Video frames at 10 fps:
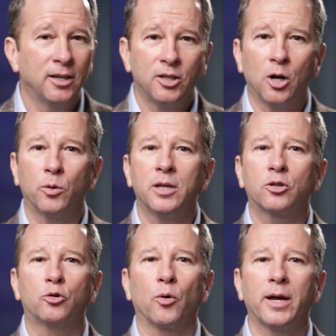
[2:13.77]
You know,
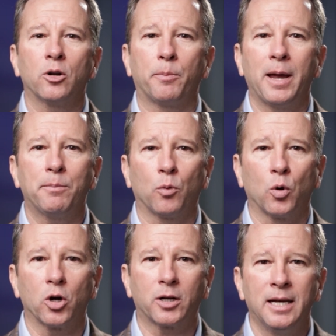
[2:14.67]
this greater
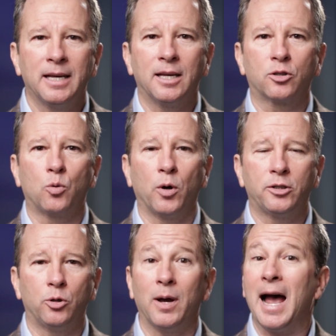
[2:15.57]
paperwork is
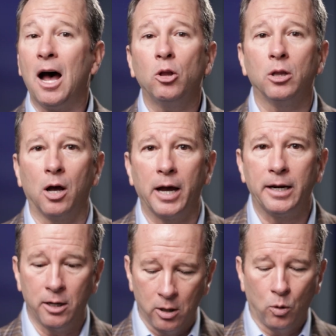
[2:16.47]
going to
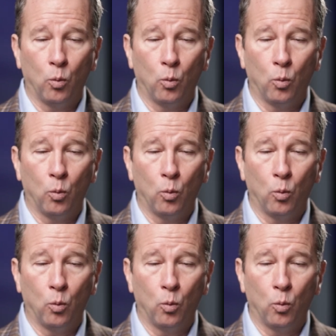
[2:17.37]
outline